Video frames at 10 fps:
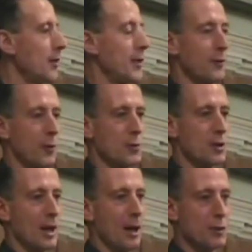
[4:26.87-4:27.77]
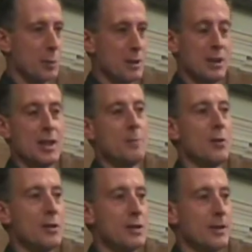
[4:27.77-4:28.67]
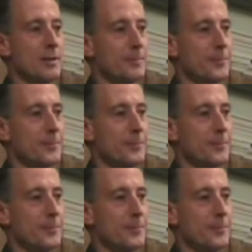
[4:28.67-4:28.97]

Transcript: the future LGBT community.